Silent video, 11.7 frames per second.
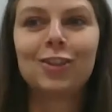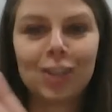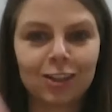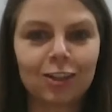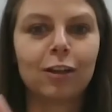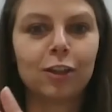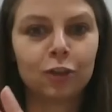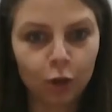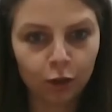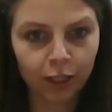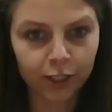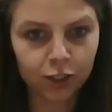general
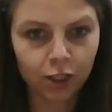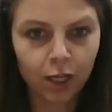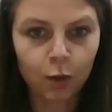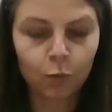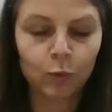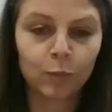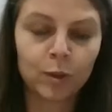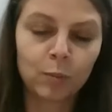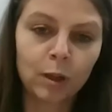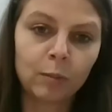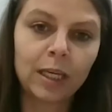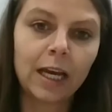knowledge will be
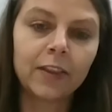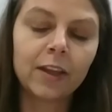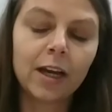probably